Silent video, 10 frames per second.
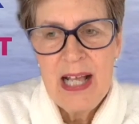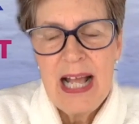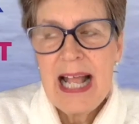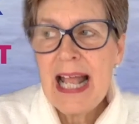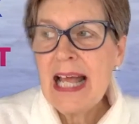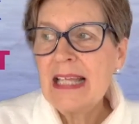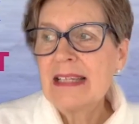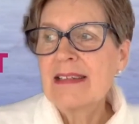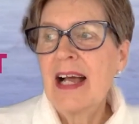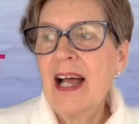And
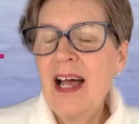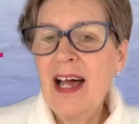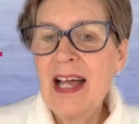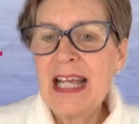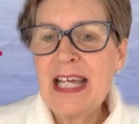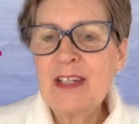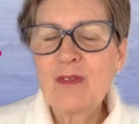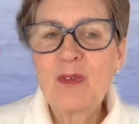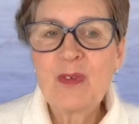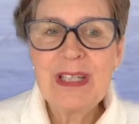uh, it
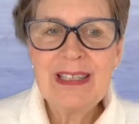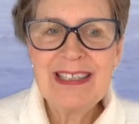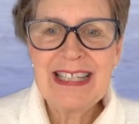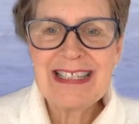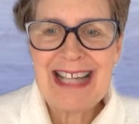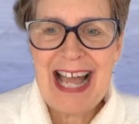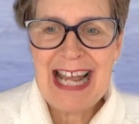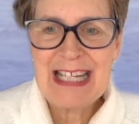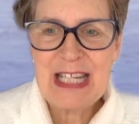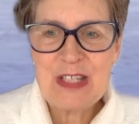really
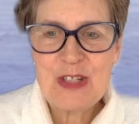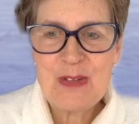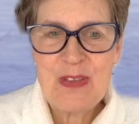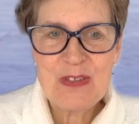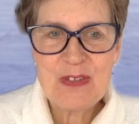tied into this